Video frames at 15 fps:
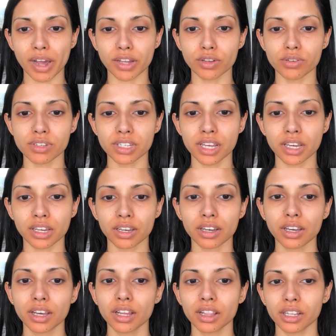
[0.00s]
using
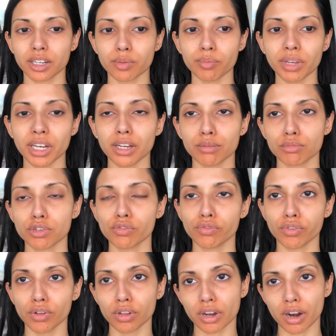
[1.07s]
like a medium to
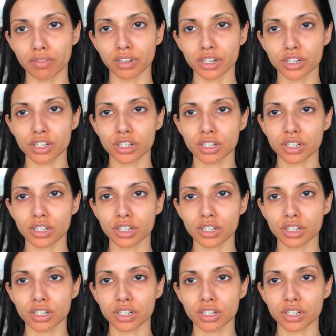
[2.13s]
full coverage